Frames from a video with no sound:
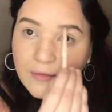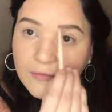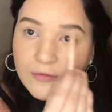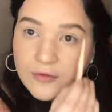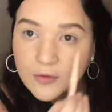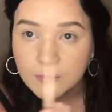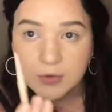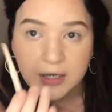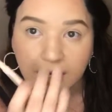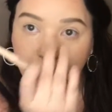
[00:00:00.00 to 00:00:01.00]
I'm just going to
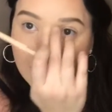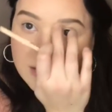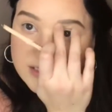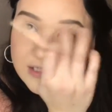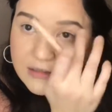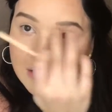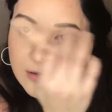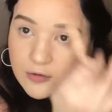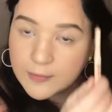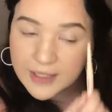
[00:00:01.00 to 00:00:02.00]
bring it out just a
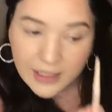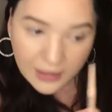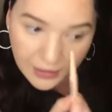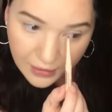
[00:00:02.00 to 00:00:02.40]
little bit,